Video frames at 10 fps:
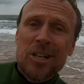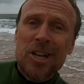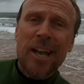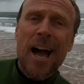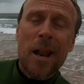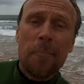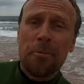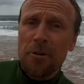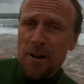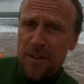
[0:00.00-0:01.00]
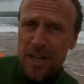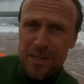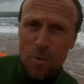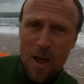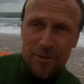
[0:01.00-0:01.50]
Check out a
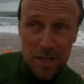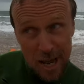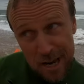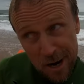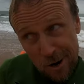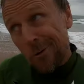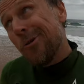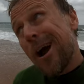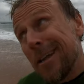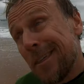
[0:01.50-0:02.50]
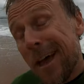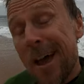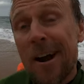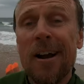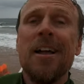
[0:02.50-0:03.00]
previous wave a day right
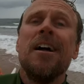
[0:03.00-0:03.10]
there.